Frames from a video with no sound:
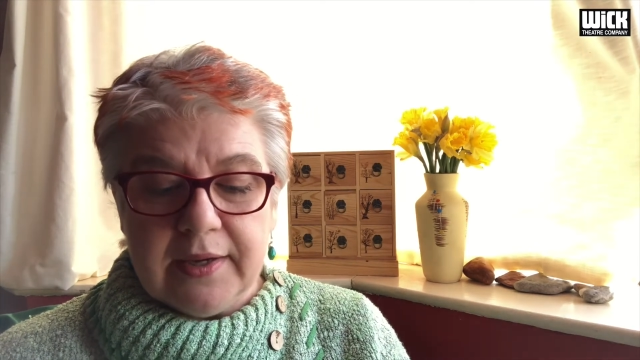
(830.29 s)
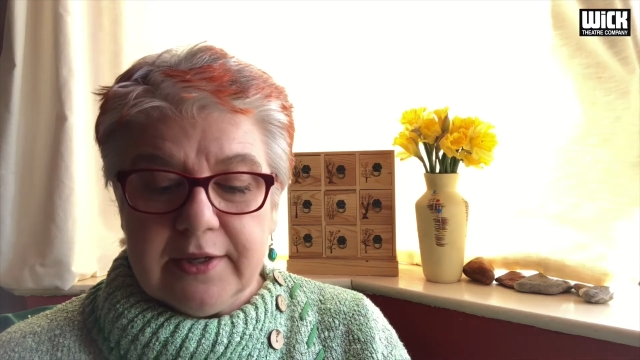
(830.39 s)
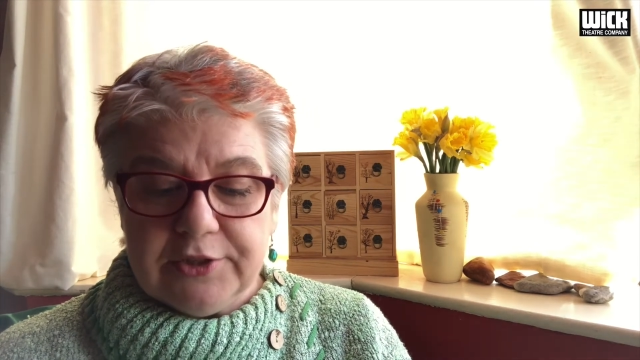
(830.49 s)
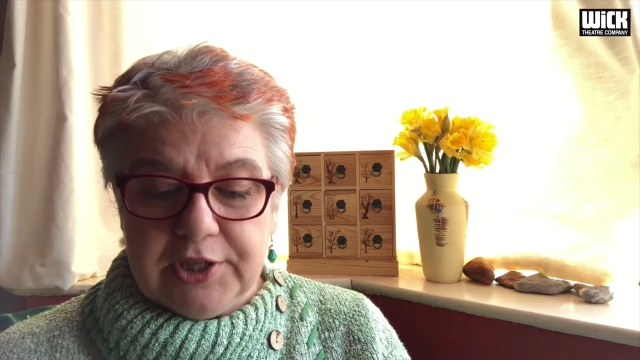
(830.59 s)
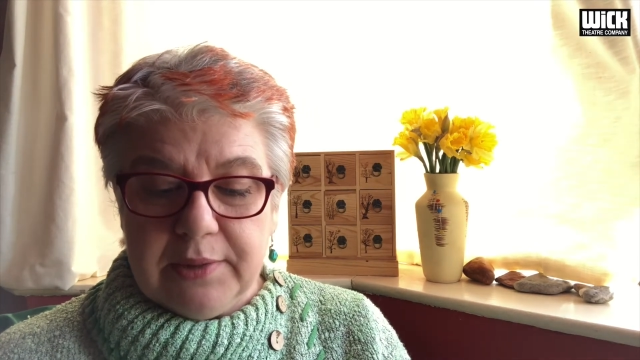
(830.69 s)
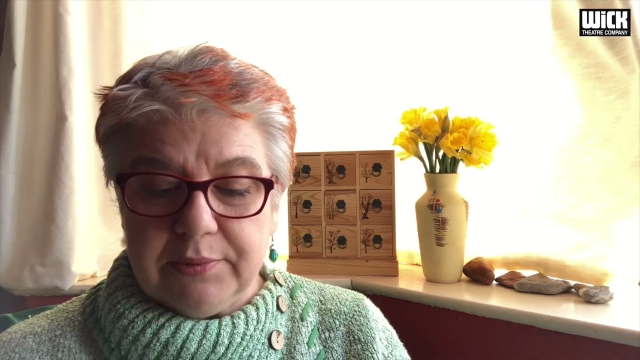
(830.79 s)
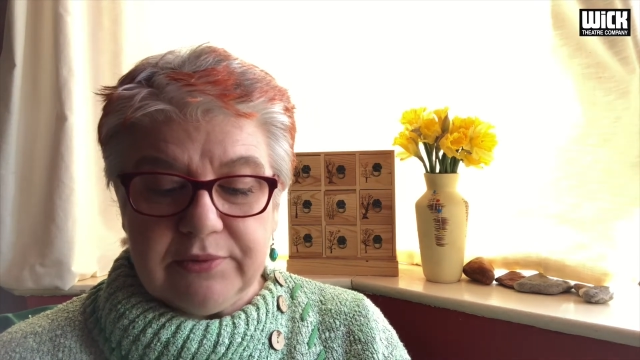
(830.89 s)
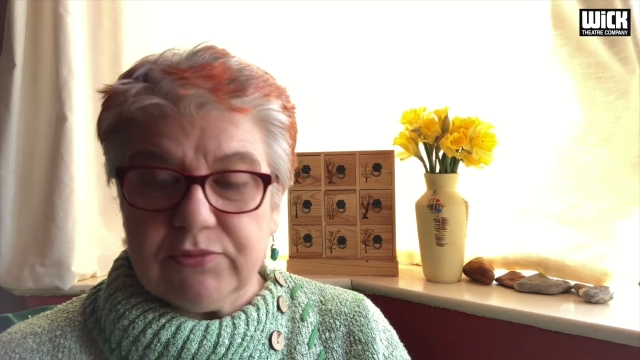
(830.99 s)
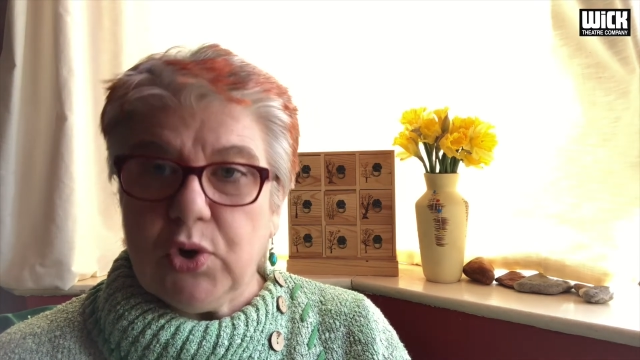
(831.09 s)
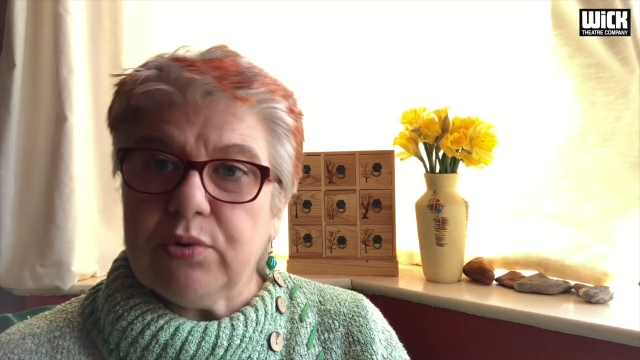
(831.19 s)
She
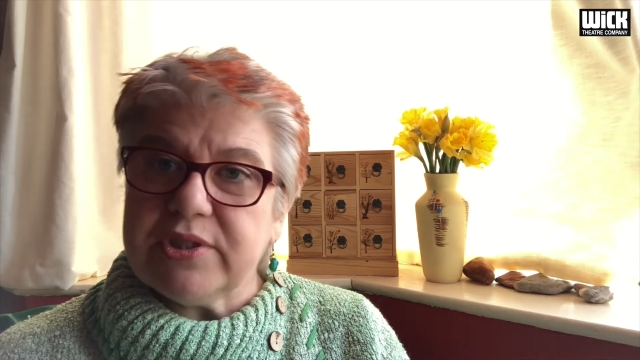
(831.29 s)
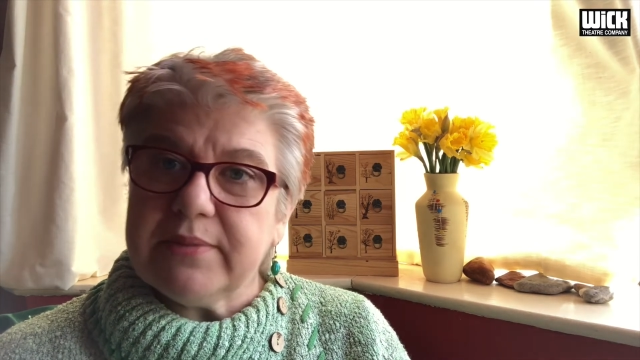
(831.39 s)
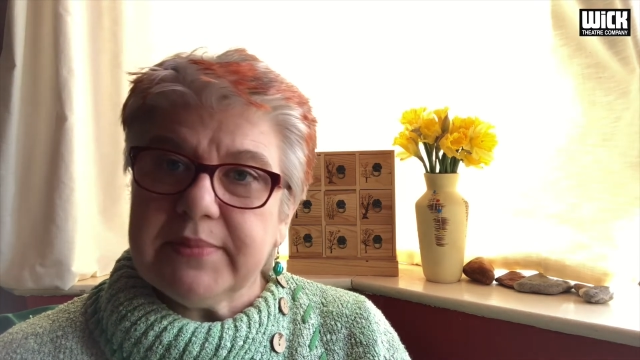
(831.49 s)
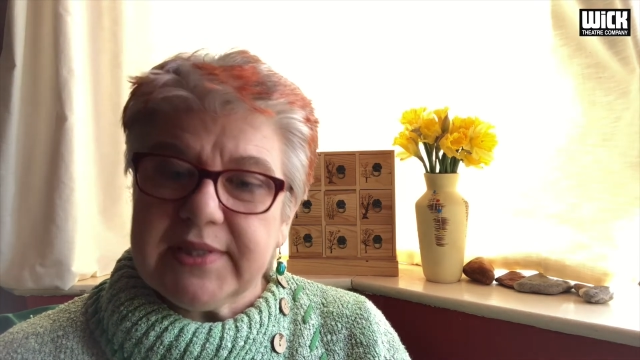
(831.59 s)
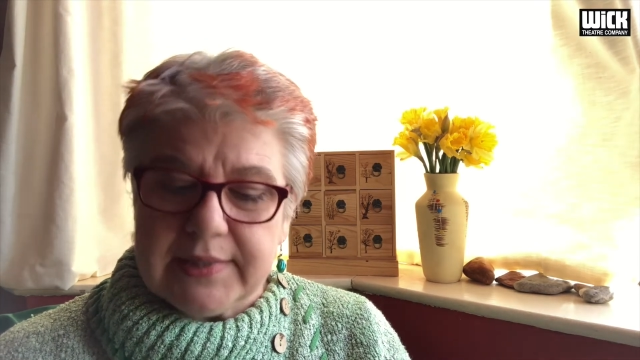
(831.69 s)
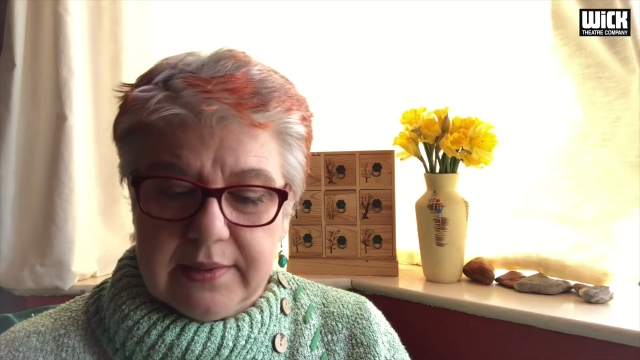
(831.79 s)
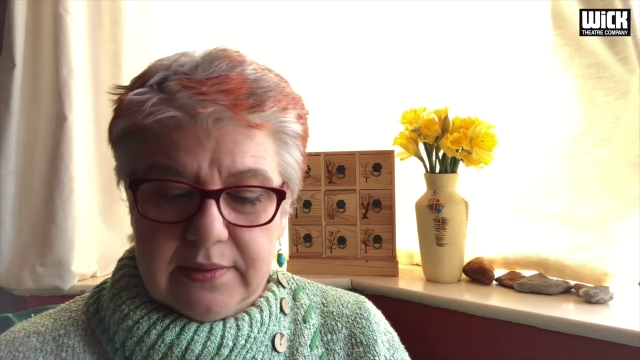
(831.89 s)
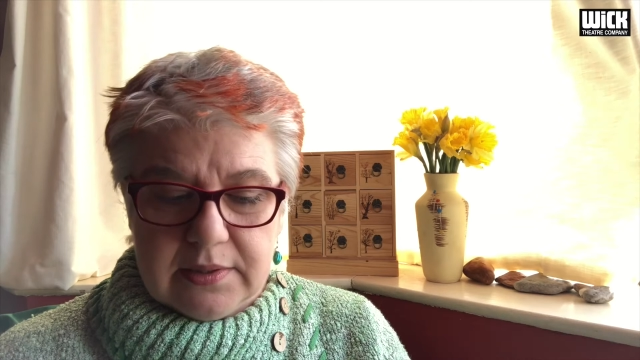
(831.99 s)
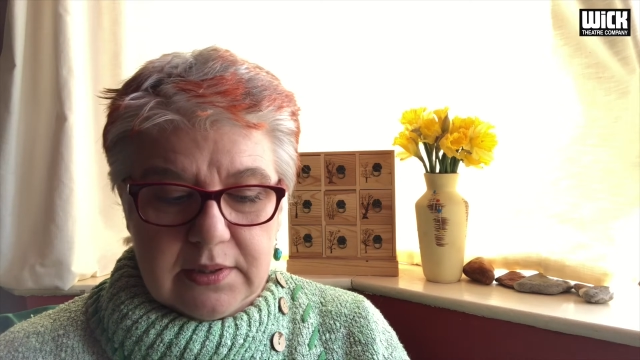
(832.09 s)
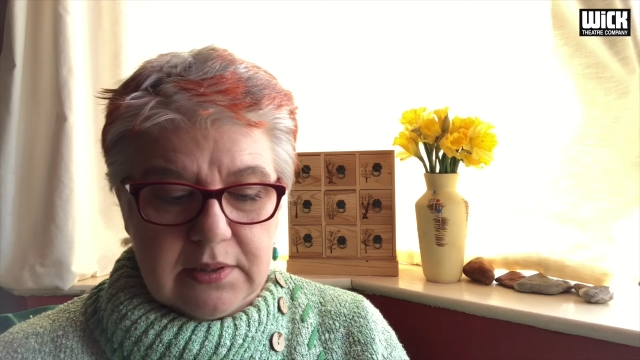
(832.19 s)
would talk some
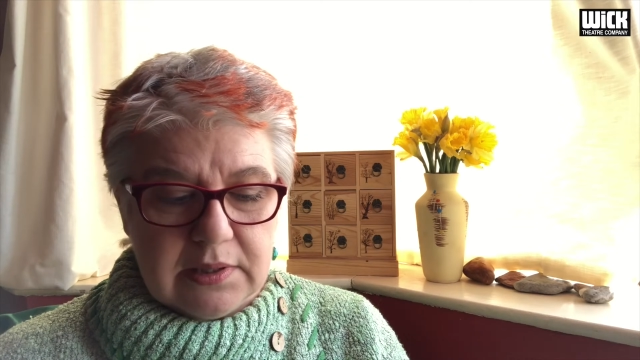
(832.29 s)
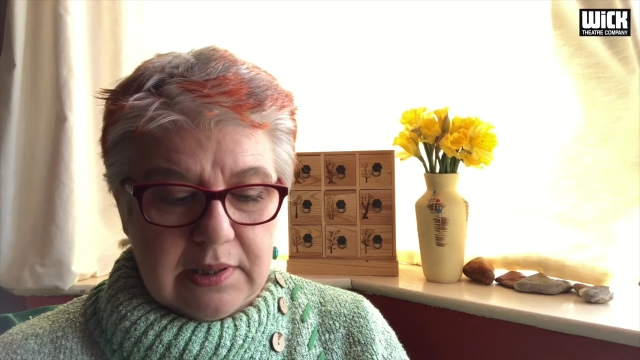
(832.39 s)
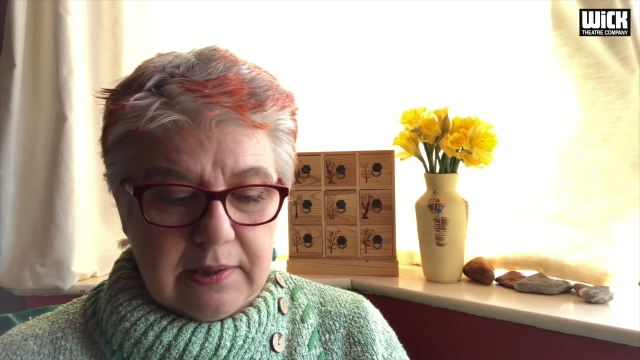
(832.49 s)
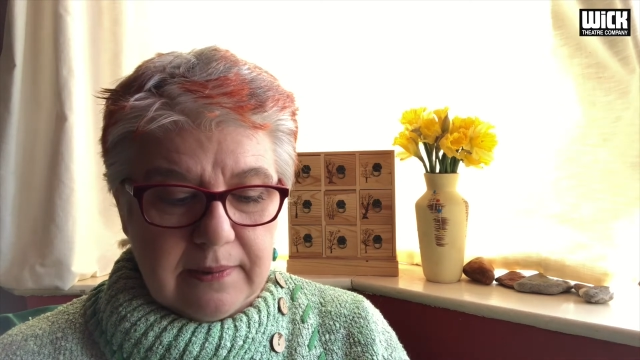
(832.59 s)
sense into you."